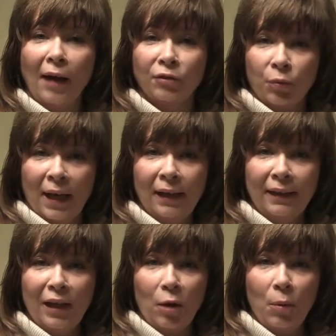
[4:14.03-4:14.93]
I've drained
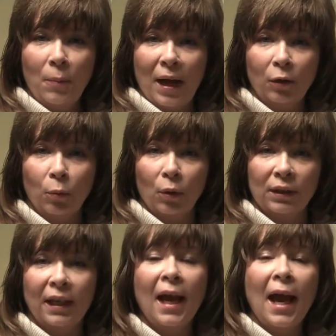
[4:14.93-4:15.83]
the elbow
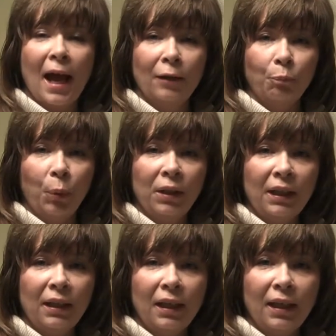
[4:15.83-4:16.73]
macaroni and put
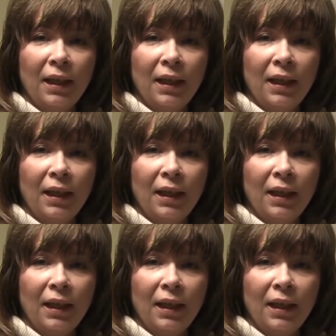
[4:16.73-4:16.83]
it